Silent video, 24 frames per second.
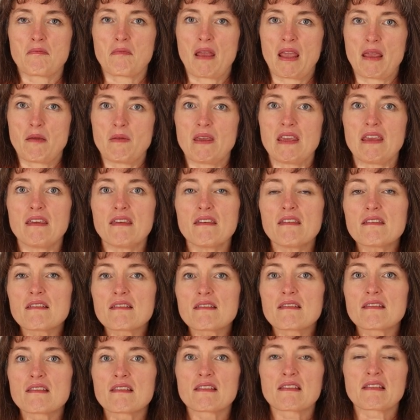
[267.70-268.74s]
maybe
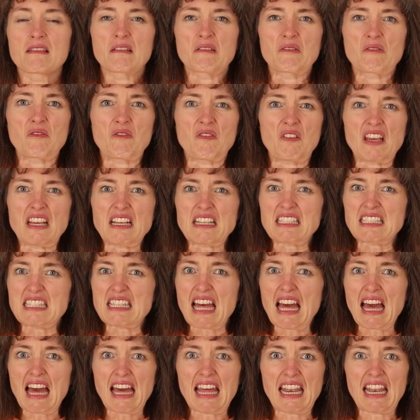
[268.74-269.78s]
fix
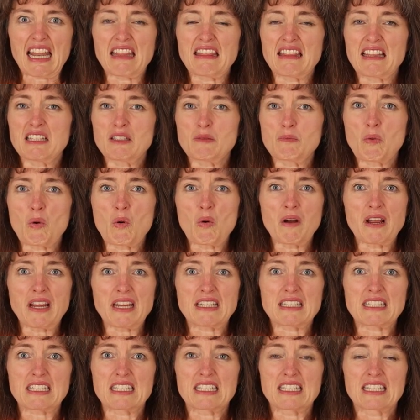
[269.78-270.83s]
that at this
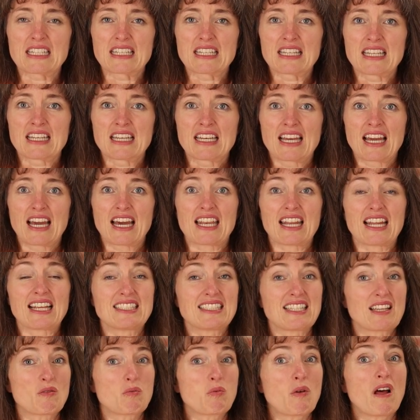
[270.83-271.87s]
point? And I
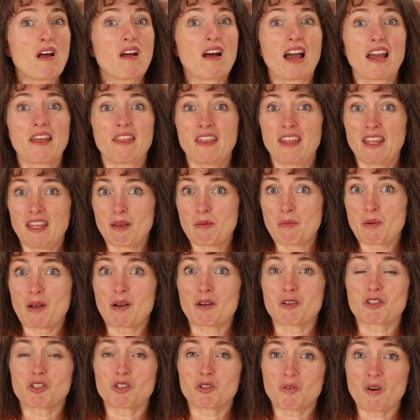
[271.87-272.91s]
said, Well, I think you
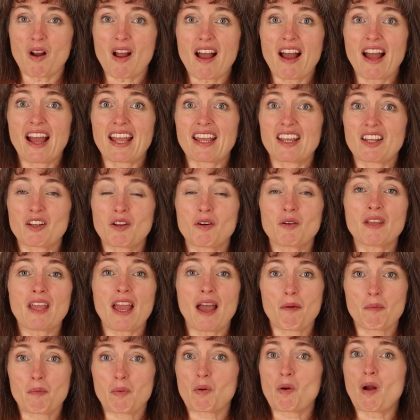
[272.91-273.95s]
better try. You know,
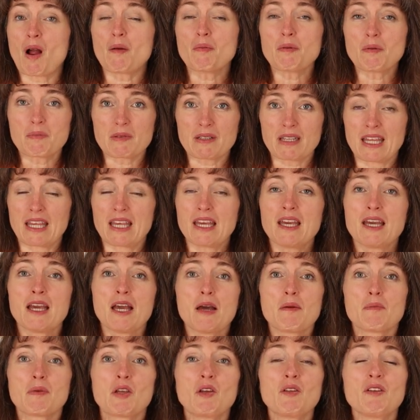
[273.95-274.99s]
yeah, probably,
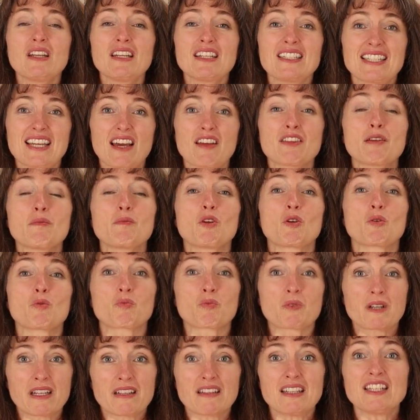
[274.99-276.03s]
but you need to tell them you're
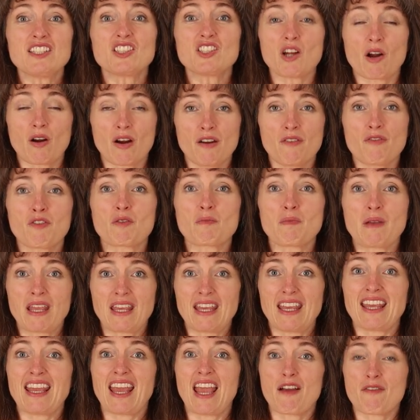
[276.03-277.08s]
really sorry for
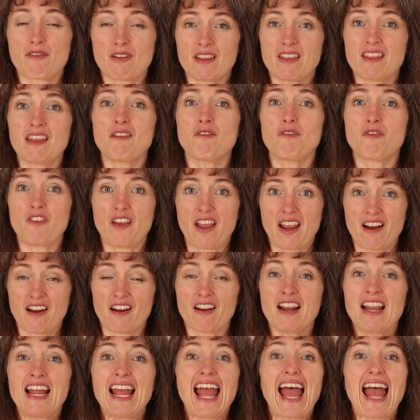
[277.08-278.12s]
making everything fair.